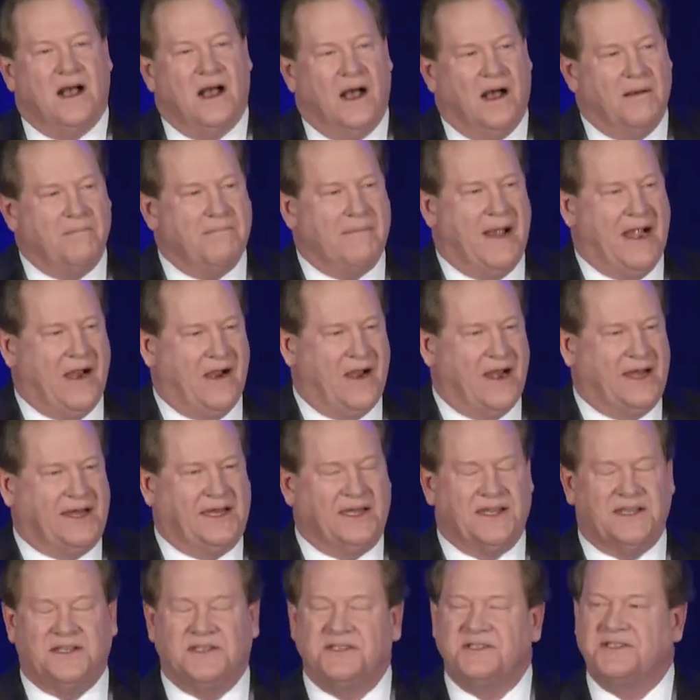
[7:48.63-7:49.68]

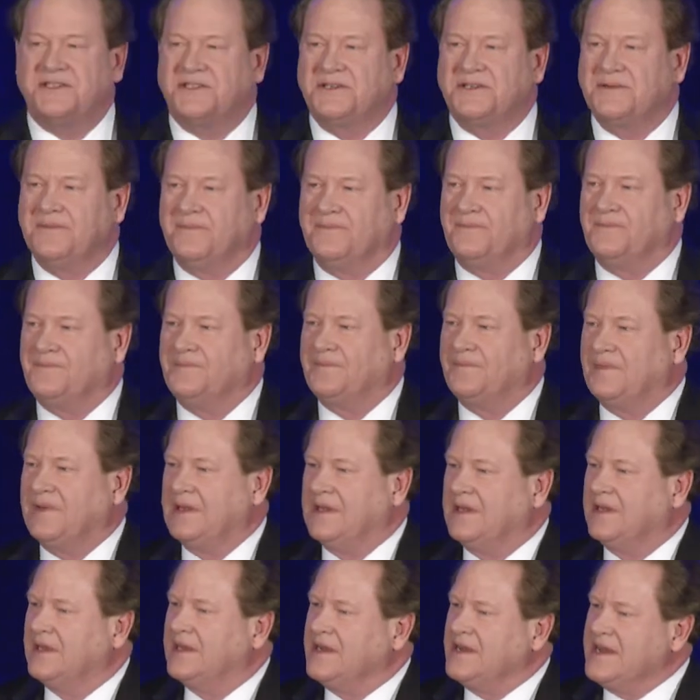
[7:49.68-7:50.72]
Americans
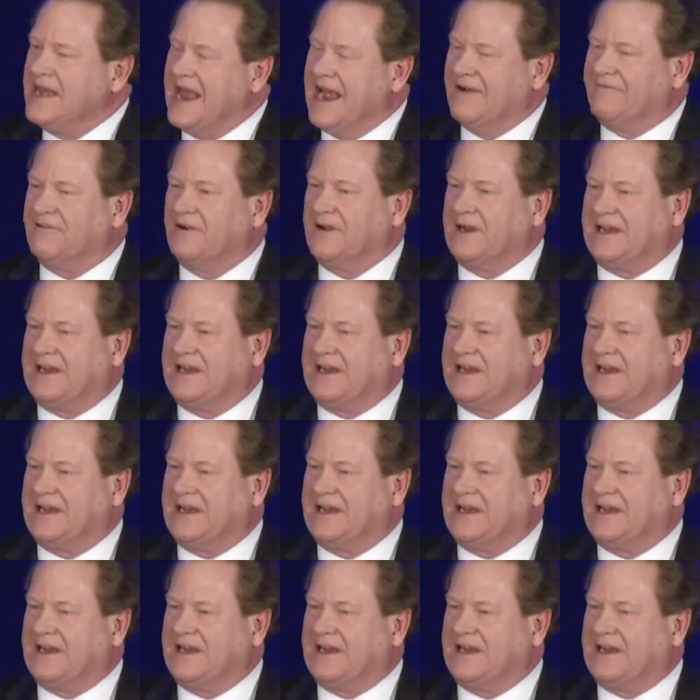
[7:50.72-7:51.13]
never